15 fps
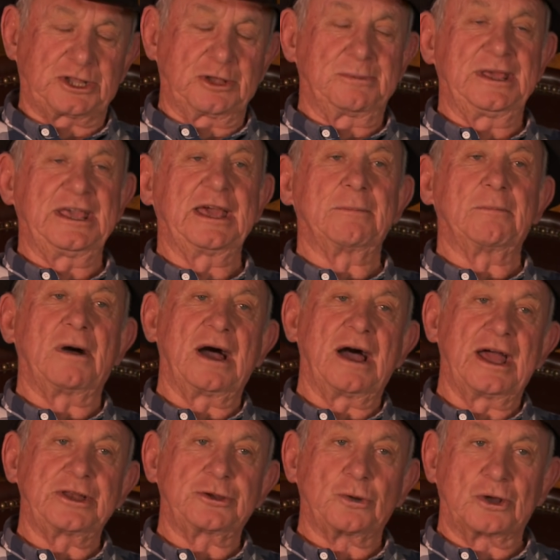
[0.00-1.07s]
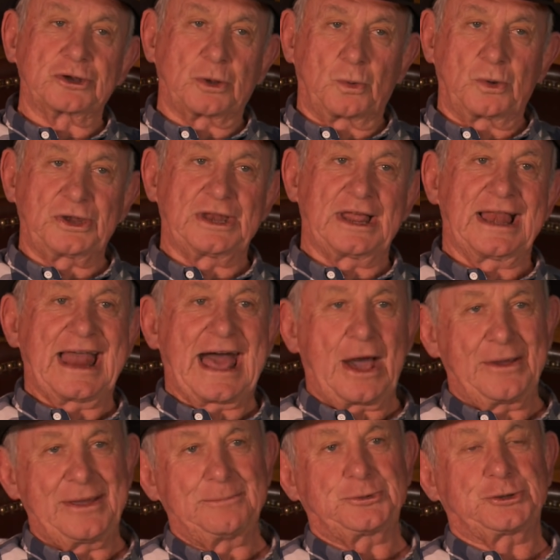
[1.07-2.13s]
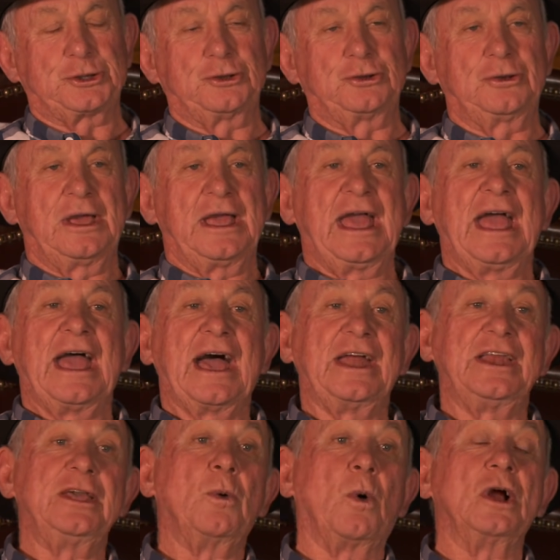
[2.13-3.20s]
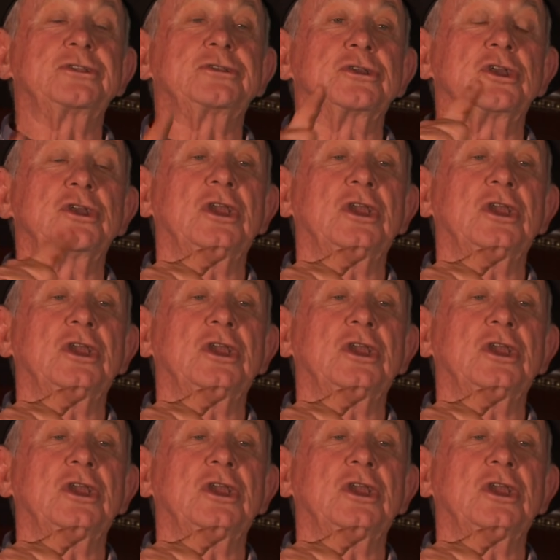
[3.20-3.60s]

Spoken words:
to me and my daughter wouldn't allow him to. And he wanted to